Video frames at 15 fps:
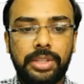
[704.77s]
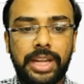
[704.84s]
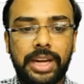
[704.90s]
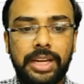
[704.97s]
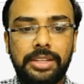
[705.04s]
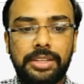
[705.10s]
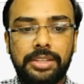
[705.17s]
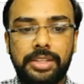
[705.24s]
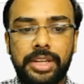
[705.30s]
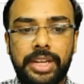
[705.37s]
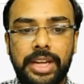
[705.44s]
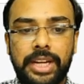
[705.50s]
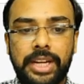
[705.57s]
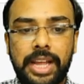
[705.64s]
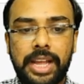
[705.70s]
that is
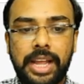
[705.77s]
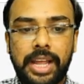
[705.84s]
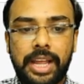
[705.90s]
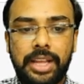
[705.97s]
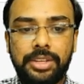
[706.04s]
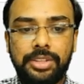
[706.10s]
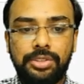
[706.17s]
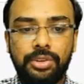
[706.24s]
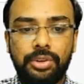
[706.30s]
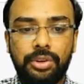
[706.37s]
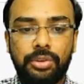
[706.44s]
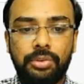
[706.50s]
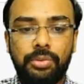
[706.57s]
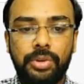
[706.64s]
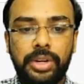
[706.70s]
data, as your
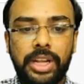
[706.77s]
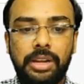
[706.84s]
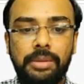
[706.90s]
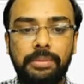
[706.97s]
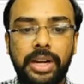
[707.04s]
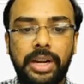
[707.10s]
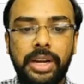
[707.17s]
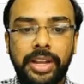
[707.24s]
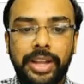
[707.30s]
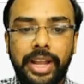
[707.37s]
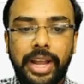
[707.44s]
root element,